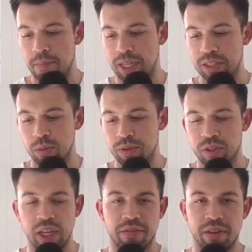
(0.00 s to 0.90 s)
place where we used
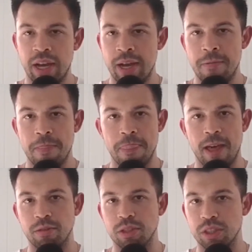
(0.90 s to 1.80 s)
to live.
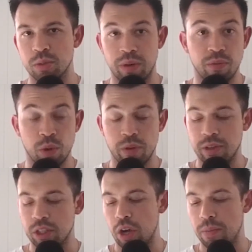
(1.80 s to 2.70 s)
That was on the 24th of
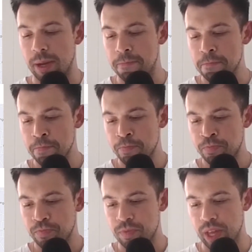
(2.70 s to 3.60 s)
October.
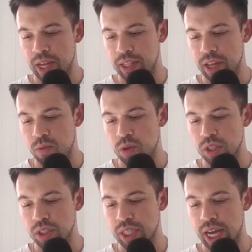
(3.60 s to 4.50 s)
Then there
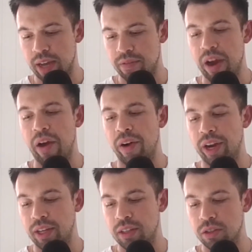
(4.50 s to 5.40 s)
was a
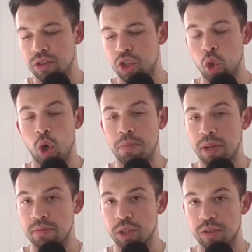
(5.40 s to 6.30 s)
very short
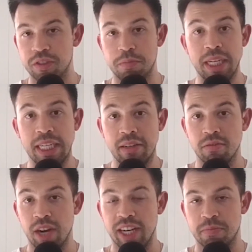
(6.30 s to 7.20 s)
but sort of speedy
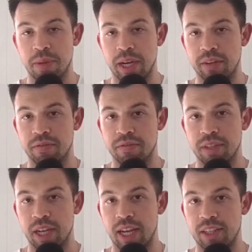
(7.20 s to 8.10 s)
run as part
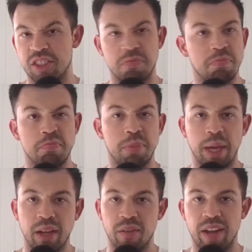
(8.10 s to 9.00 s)
of just
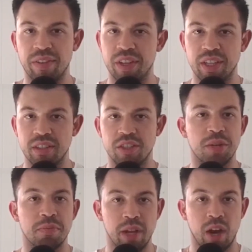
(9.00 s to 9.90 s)
being around the
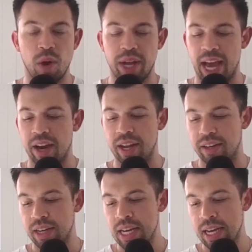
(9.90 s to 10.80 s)
gym that I work out at.
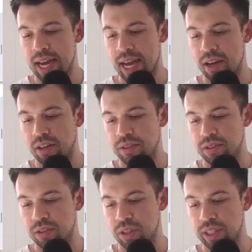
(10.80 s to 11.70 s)

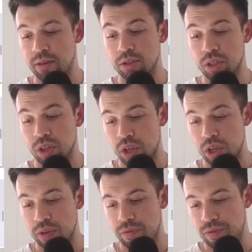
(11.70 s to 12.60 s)
That was on
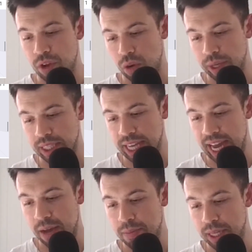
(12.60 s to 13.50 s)
the following
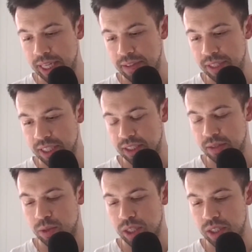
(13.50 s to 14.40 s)
day, I believe. Yes, it
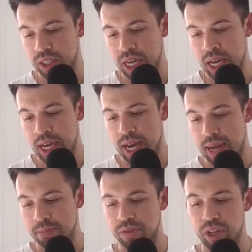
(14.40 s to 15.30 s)
was. So
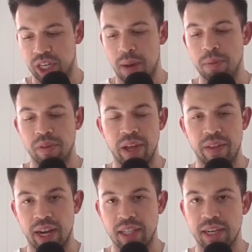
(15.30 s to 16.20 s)
I've got a couple there
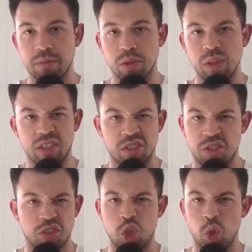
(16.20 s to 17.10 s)
that I ended up doing. So it's
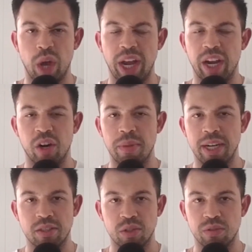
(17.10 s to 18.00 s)
just 2
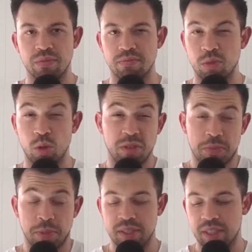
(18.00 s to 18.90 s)
800-meter sort of almost
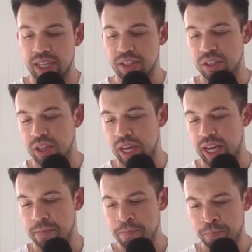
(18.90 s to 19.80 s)
sprints, I guess you'd say
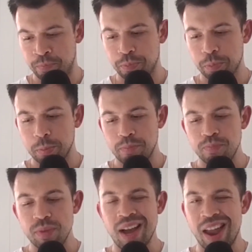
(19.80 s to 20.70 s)
it.
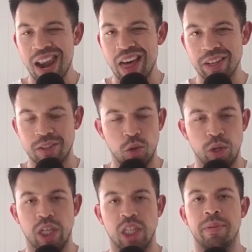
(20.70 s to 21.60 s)
Another
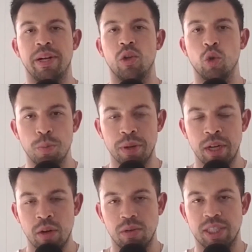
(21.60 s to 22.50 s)
2-kilometer loop
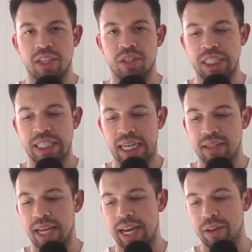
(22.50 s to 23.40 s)
was actually
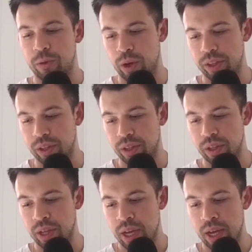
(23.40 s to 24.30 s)
done later throughout the
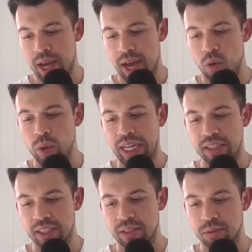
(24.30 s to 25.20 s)
week. So
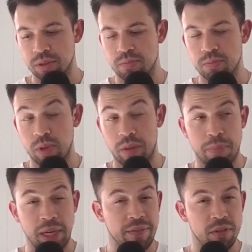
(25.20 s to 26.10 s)
this was, I
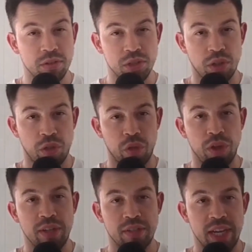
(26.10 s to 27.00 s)
believe it was on the
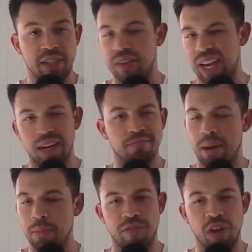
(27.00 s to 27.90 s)
Thursday. So again,
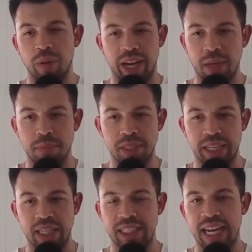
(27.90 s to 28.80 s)
I'm not following any
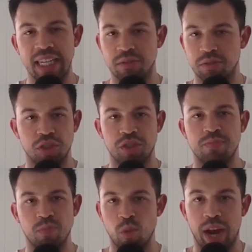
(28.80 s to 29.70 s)
particular days. It was just
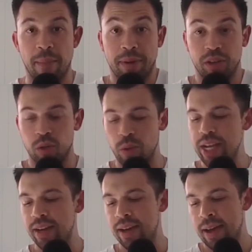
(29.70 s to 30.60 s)
what happened on the week.